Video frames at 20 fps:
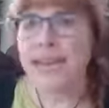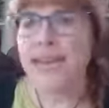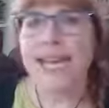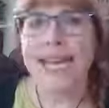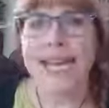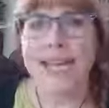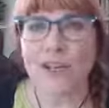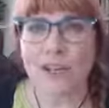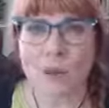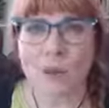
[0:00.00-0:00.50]

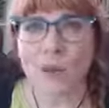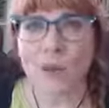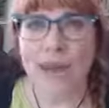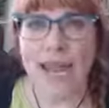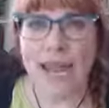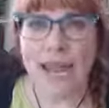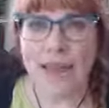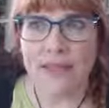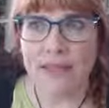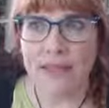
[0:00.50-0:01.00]
in a
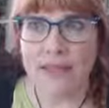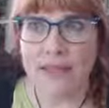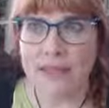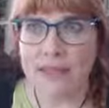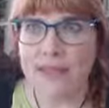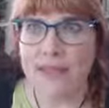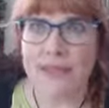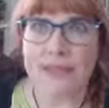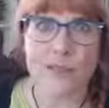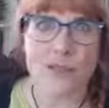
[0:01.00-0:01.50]
way that
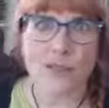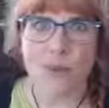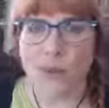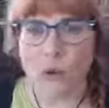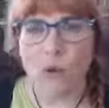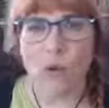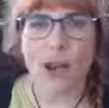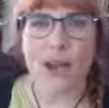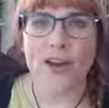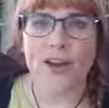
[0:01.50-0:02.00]
doesn't
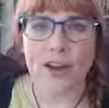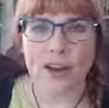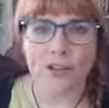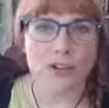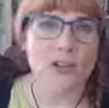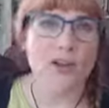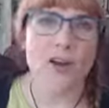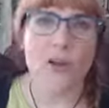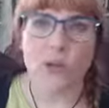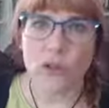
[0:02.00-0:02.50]
require you to
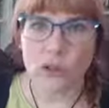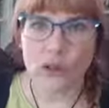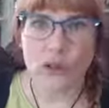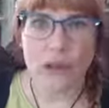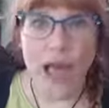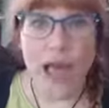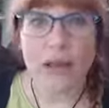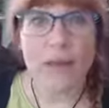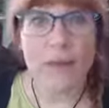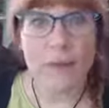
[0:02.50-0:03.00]
go learn
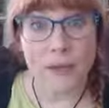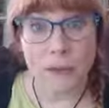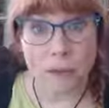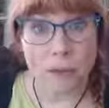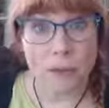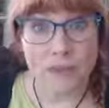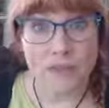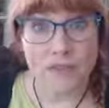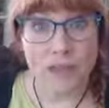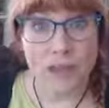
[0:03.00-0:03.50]
how to be a web
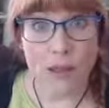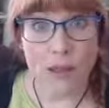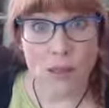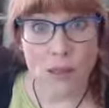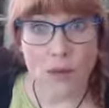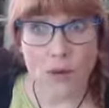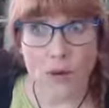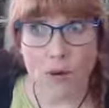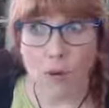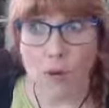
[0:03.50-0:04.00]

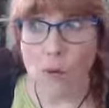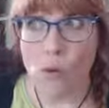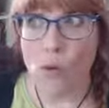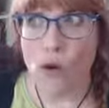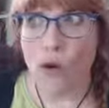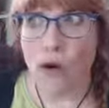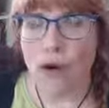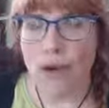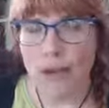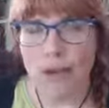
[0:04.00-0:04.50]
developer
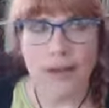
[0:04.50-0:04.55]
or